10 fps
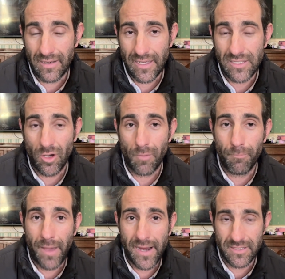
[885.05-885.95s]
He's got
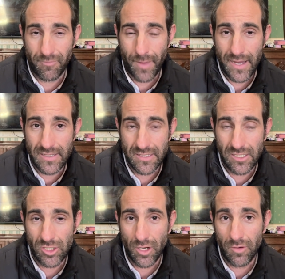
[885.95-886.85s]
bags of pace, as
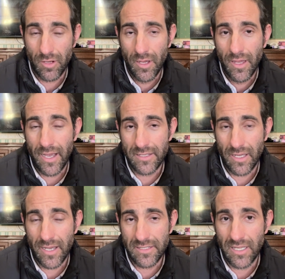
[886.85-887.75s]
he showed as
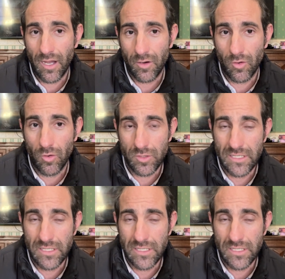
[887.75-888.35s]
a younger horse.